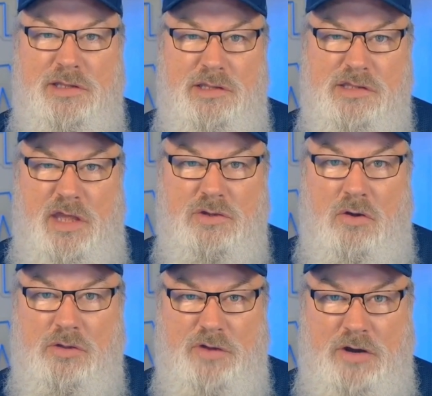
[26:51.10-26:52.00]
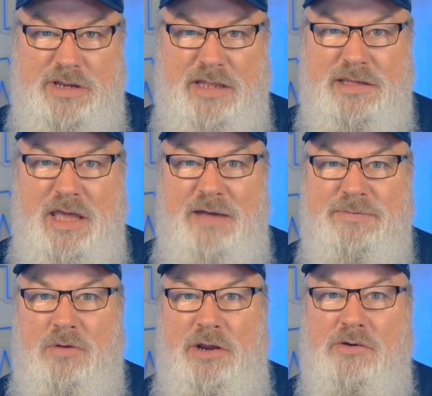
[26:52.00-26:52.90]
inside call it our dead
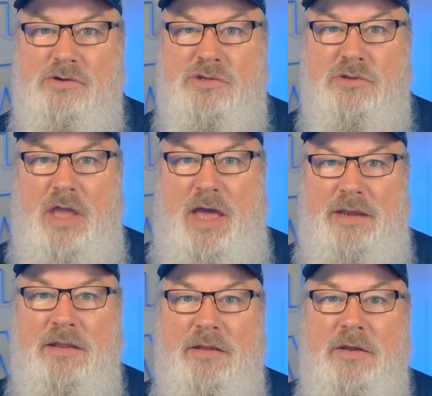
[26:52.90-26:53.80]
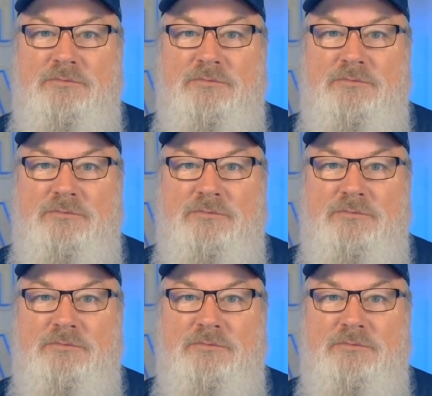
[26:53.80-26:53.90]
copywriters guide.